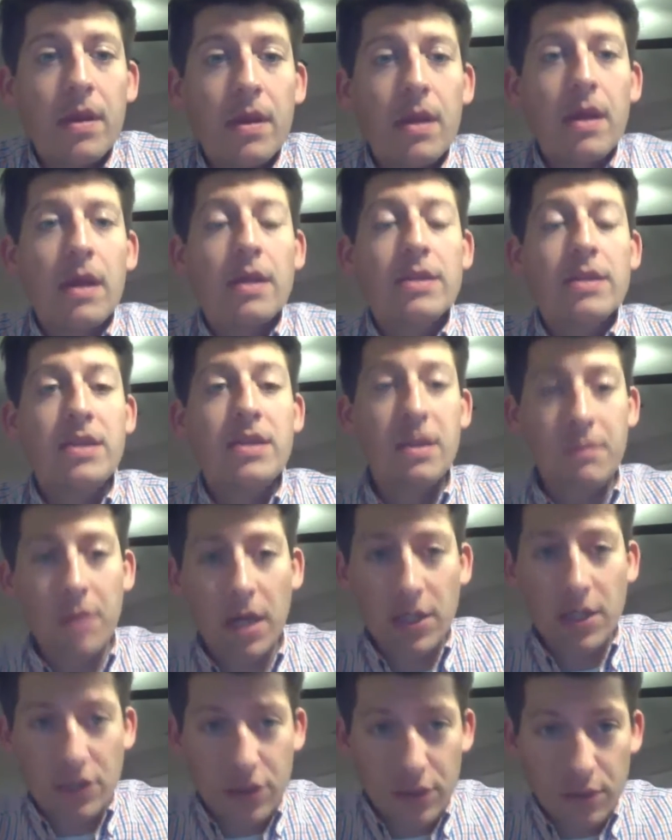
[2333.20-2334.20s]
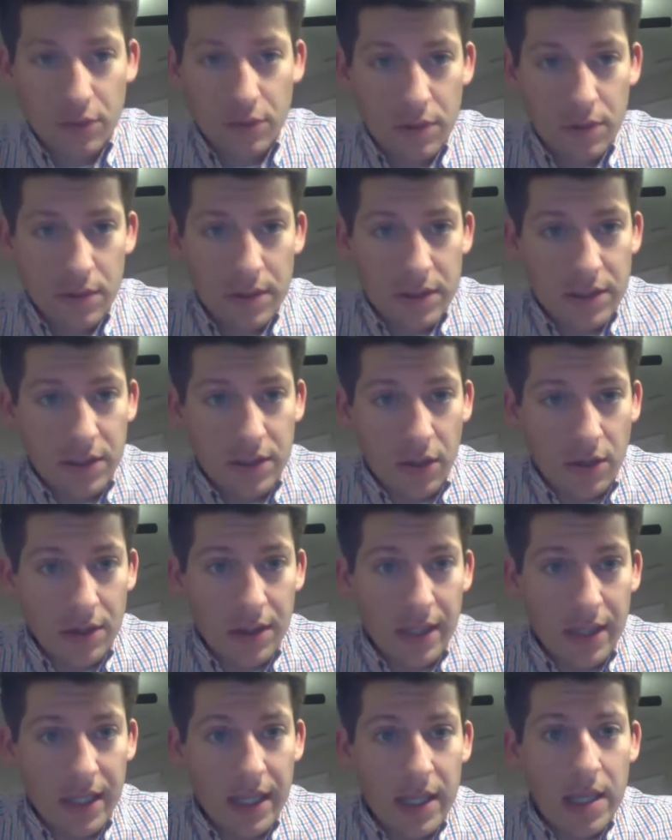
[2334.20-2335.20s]
Timbuktu,
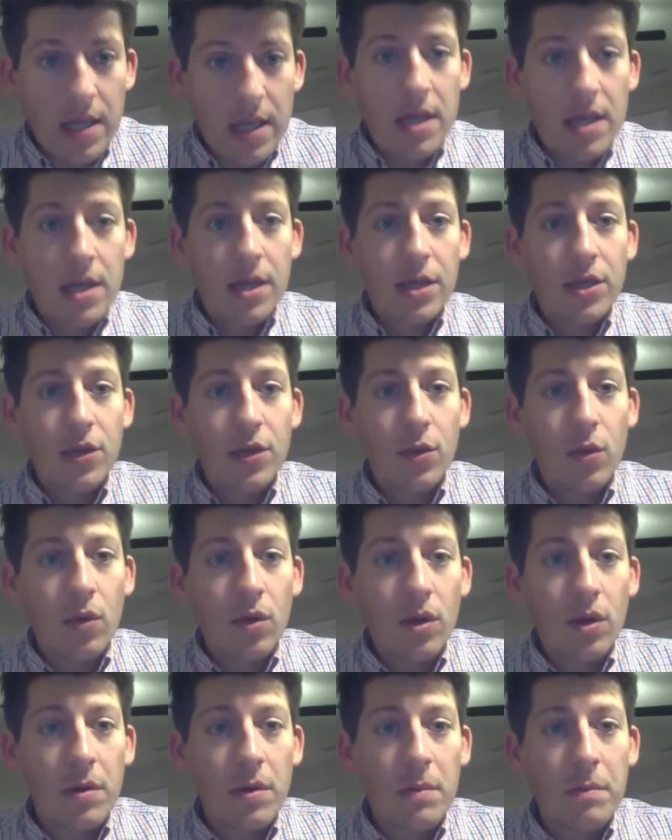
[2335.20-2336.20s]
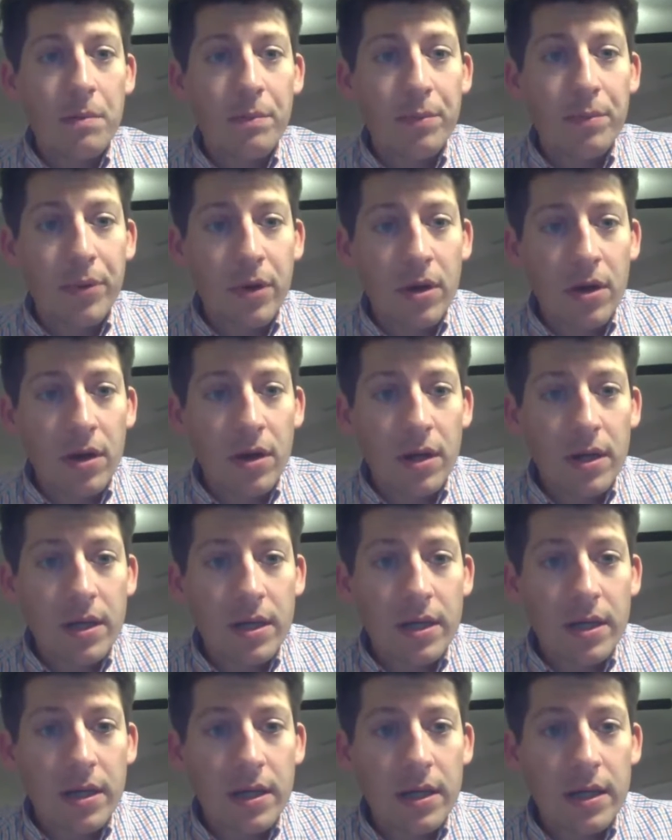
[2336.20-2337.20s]
certainly. Your book
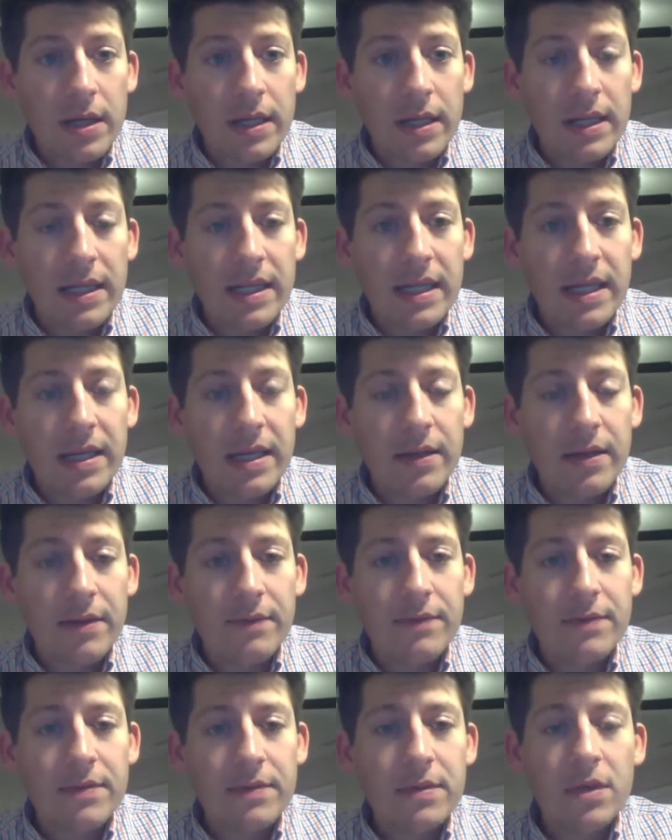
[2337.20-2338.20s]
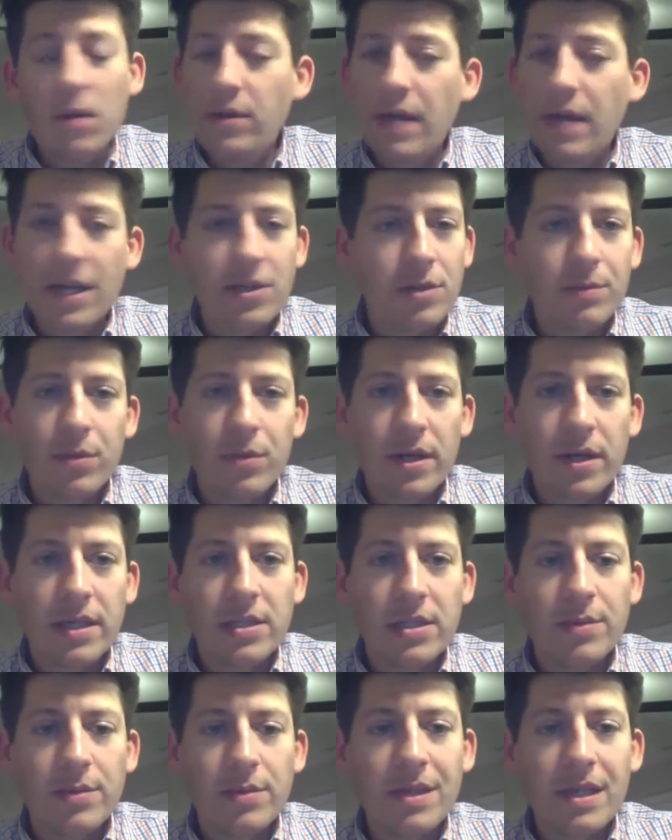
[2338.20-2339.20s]
gives, or not your book, excuse
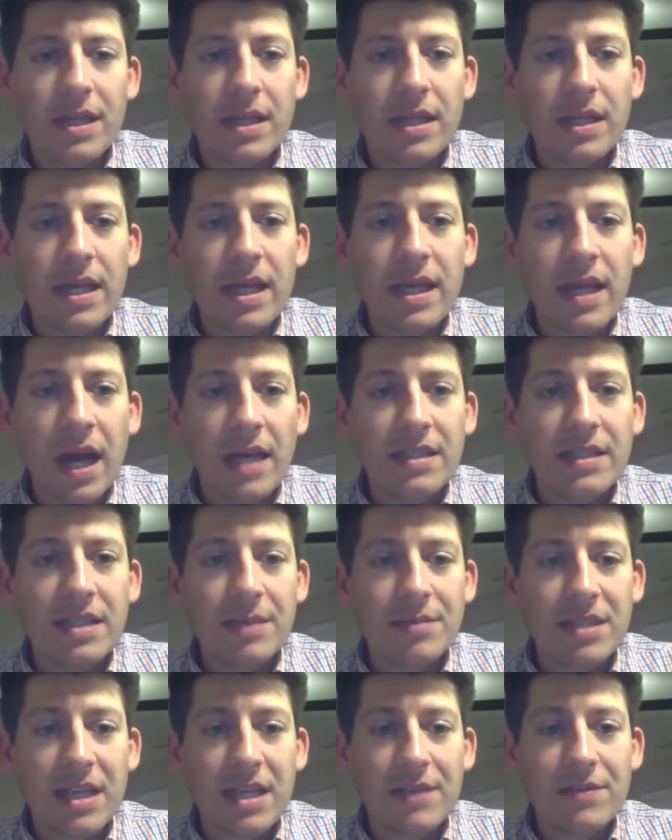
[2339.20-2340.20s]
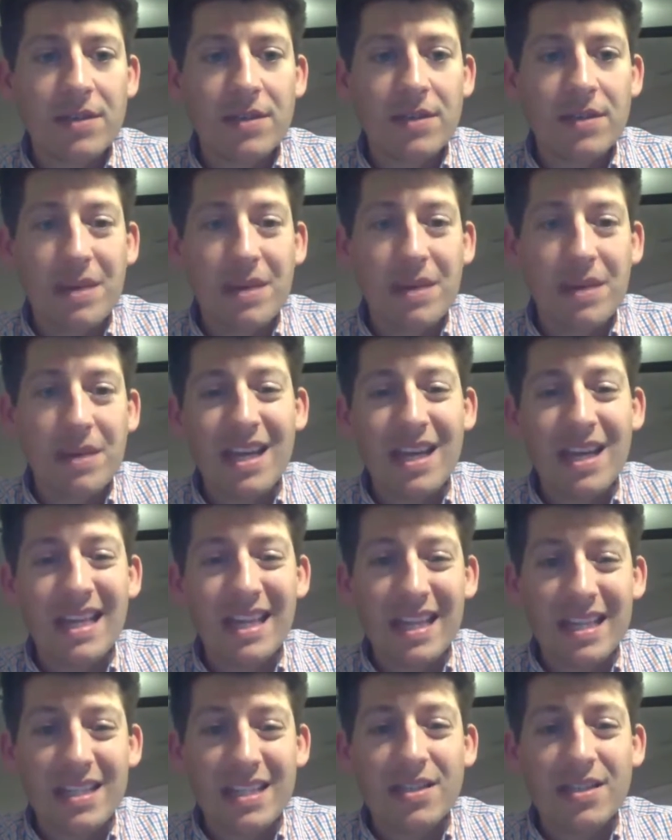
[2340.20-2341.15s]
me, the Key Concepts gives basically a list of